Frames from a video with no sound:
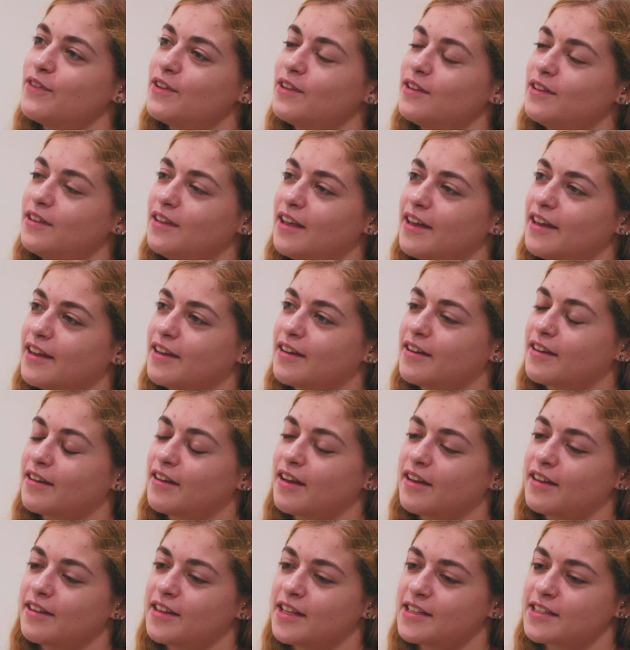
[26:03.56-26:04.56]
feel like
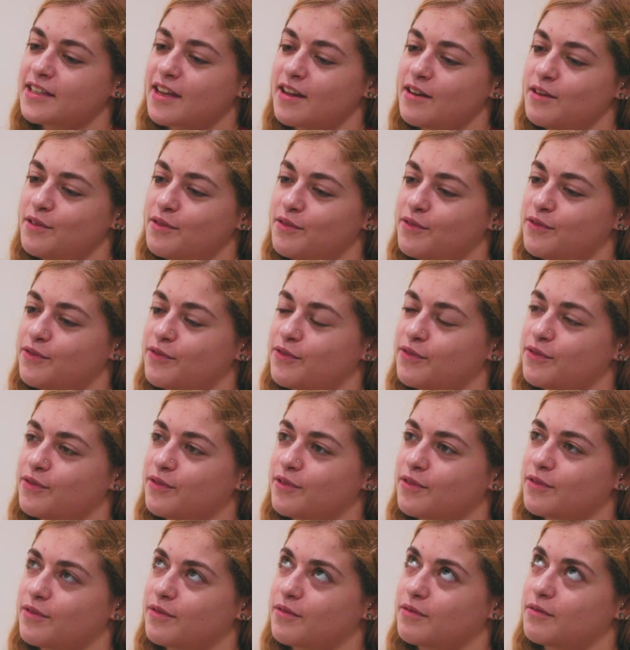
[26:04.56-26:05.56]
that's kind of
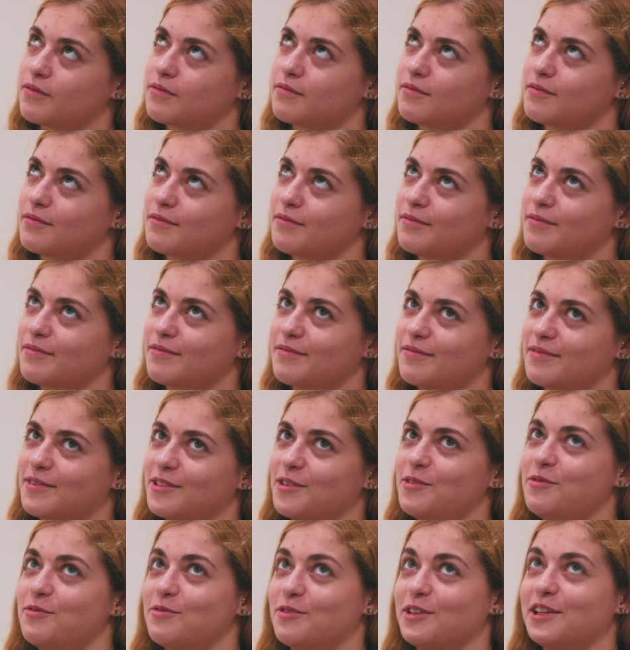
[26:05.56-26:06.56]

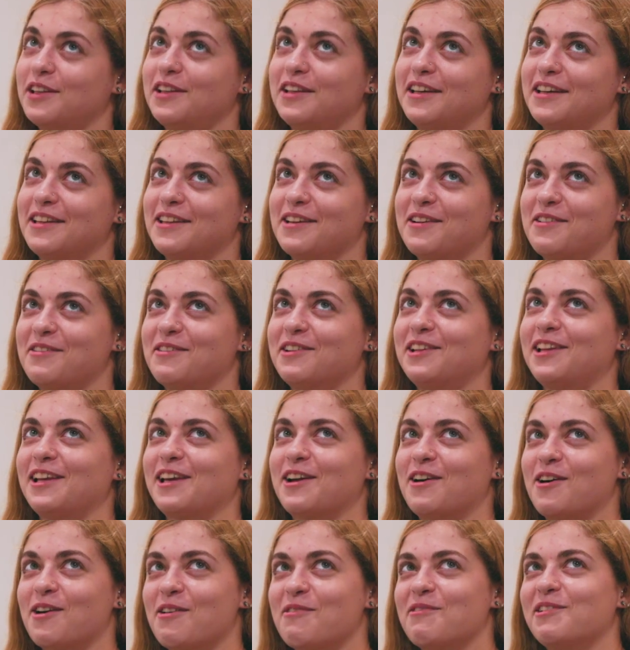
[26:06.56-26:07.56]
they're really
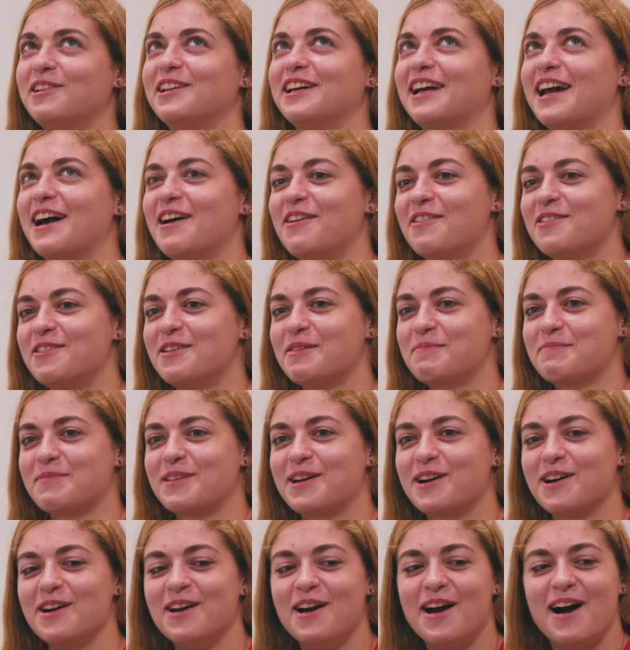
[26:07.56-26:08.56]
cartwheeling out up
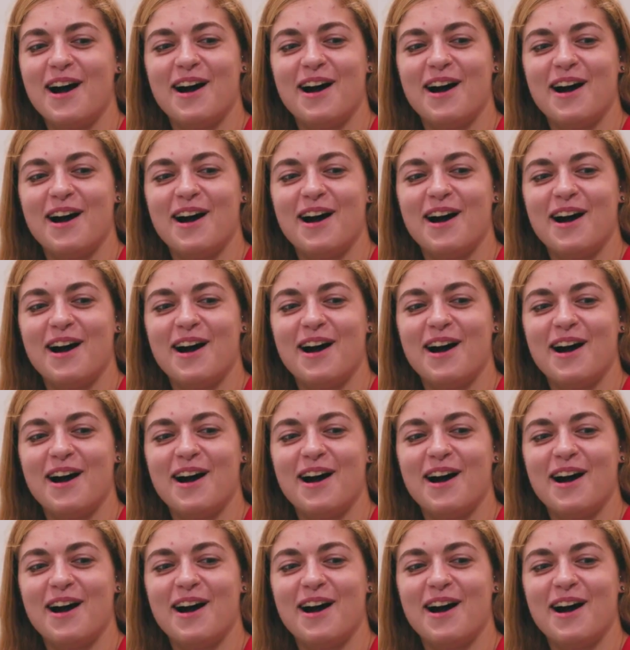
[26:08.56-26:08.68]
there.